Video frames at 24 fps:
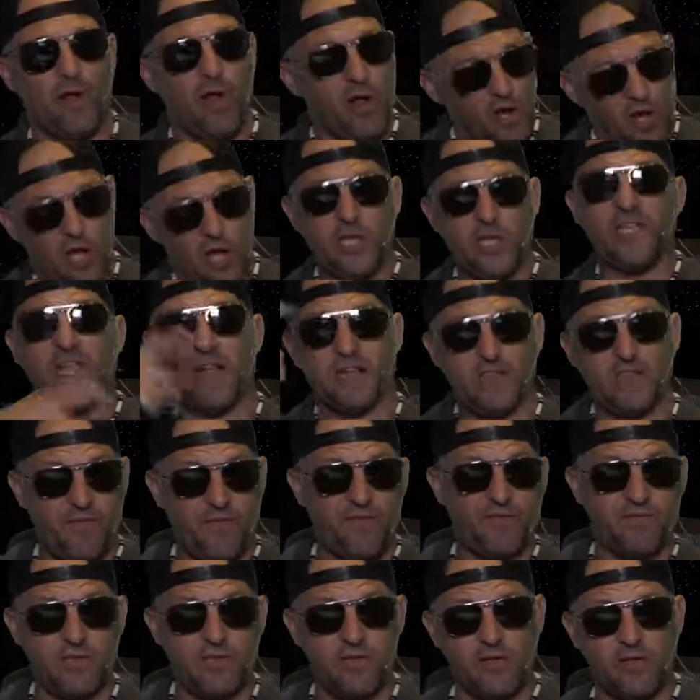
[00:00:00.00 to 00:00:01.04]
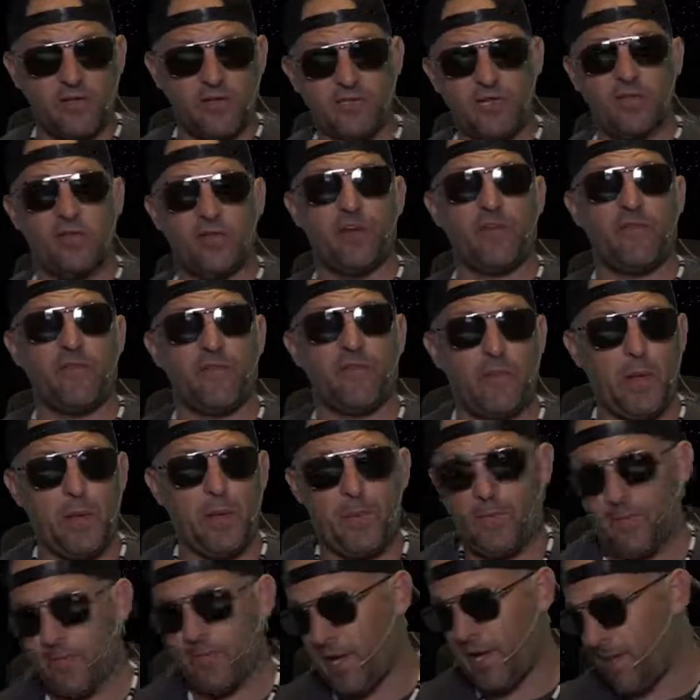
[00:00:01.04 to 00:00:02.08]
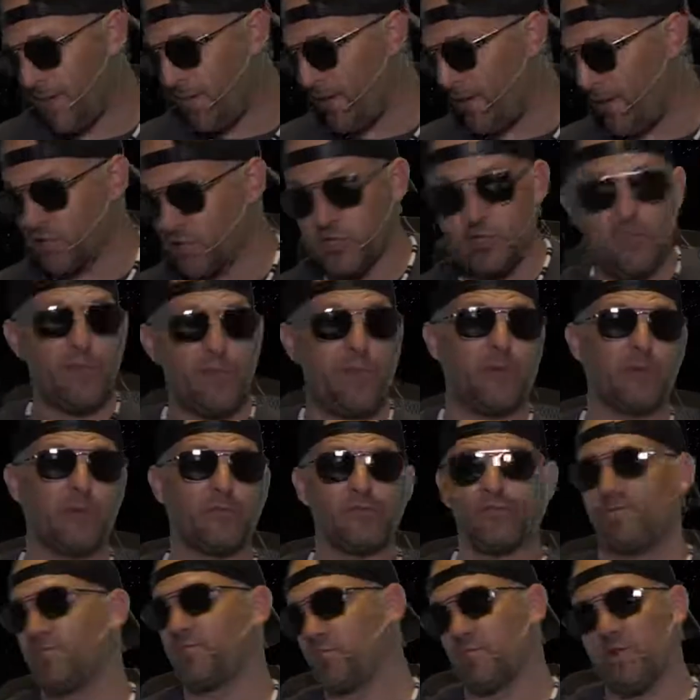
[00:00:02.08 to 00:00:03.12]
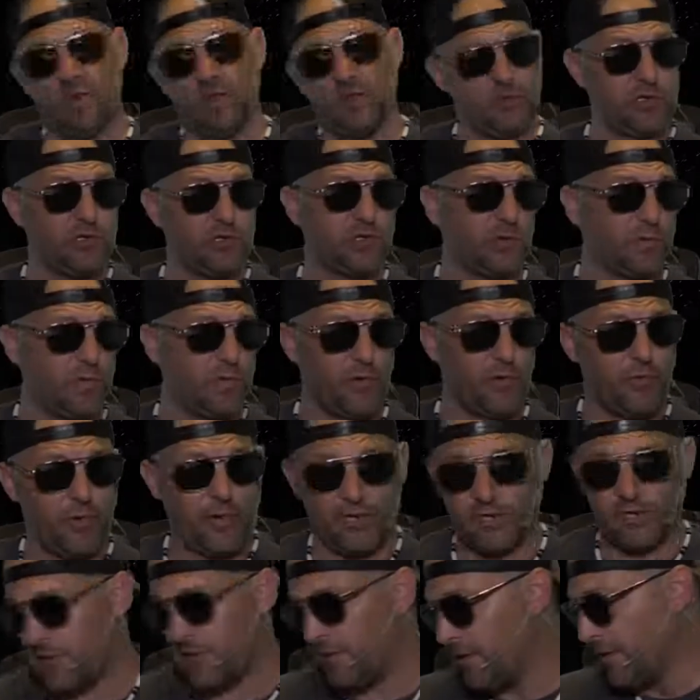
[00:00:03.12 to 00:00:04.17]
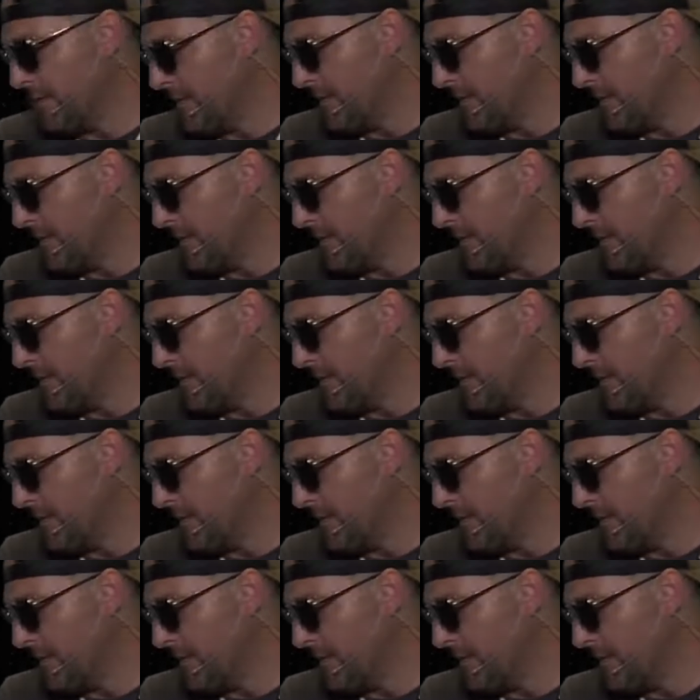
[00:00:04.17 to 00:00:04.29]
Contact stuff to sale, taking care of your PayPal and ship you out usually pretty quickly.